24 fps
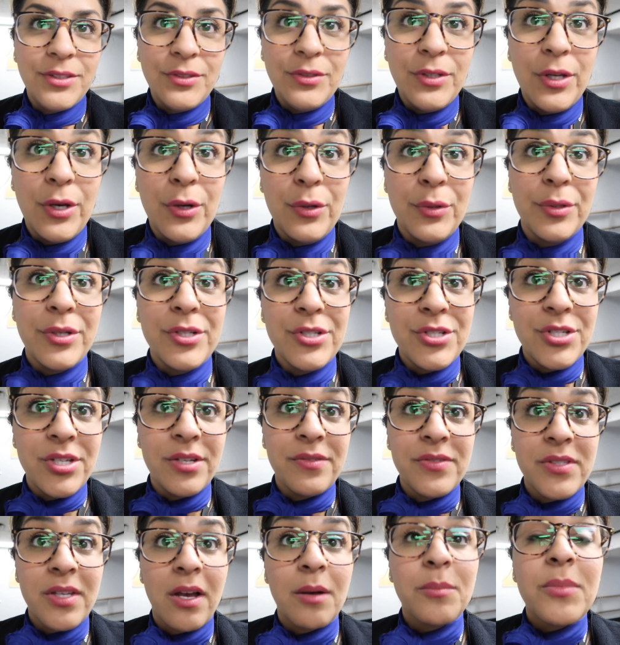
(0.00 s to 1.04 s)
You know your
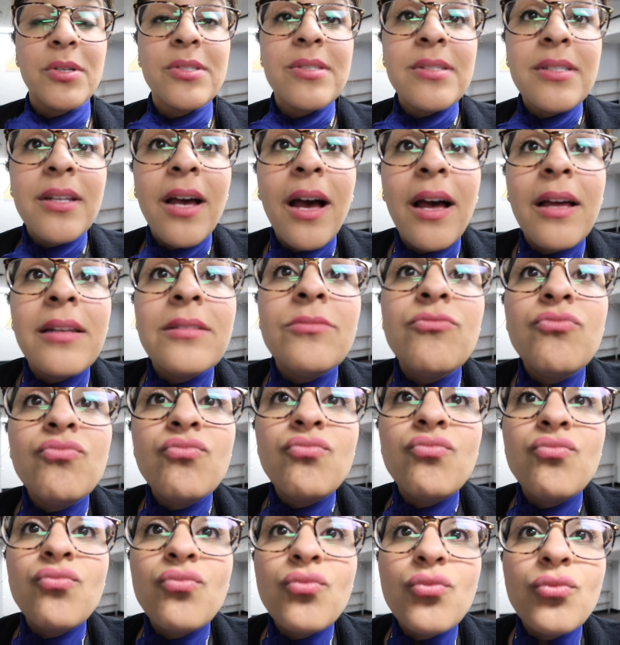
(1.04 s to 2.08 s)
shift's almost done
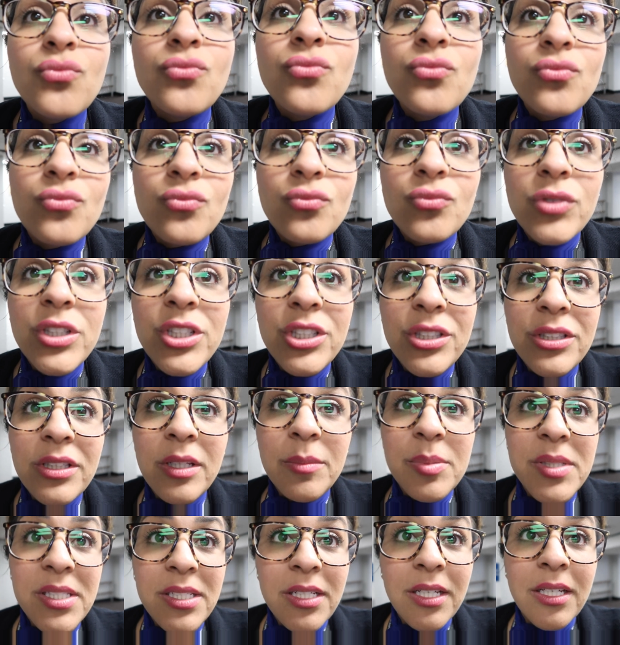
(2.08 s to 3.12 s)
when your
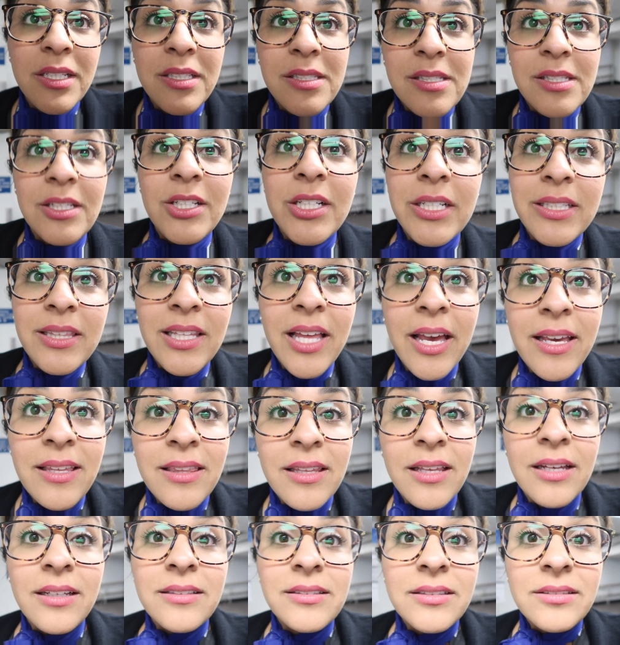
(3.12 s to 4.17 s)
lipstick is looking
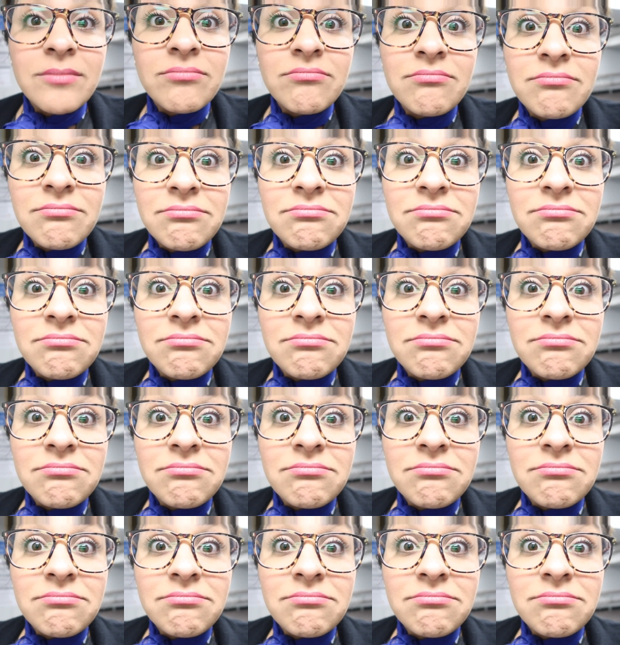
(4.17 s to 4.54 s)
like this.